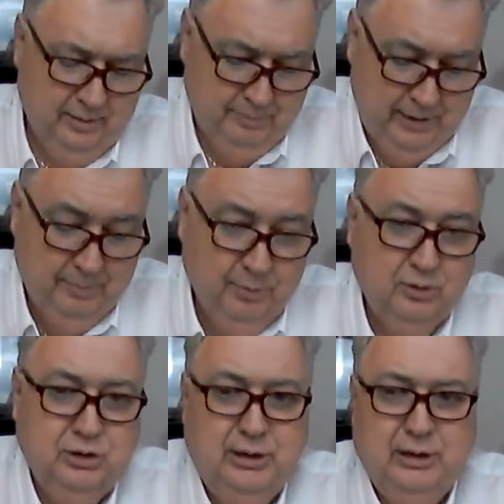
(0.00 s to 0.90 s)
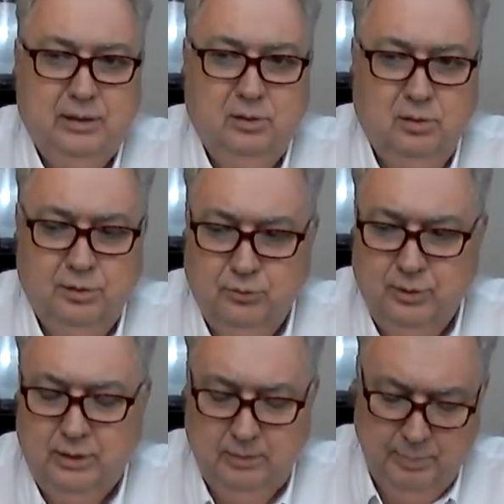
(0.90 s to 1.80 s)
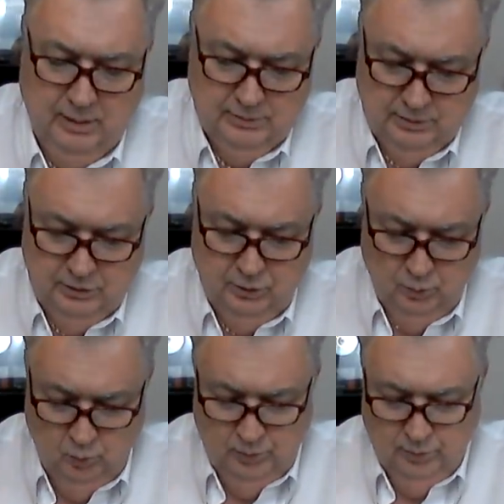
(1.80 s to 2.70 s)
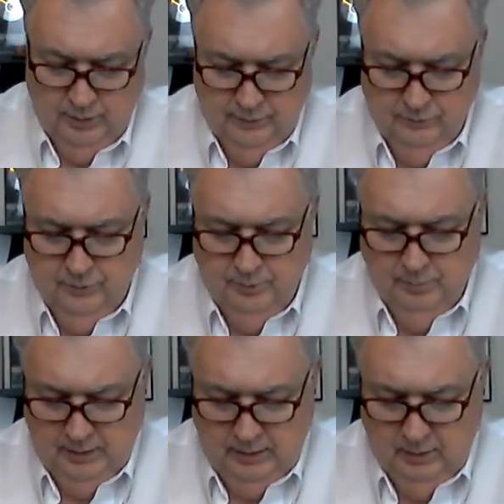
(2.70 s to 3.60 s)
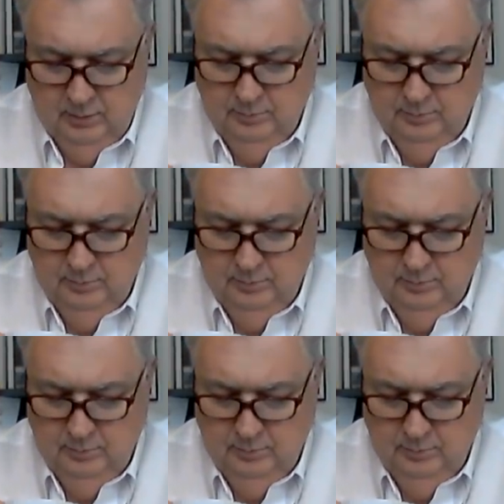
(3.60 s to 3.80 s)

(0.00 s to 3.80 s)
paper check or direct deposit, you will get the money.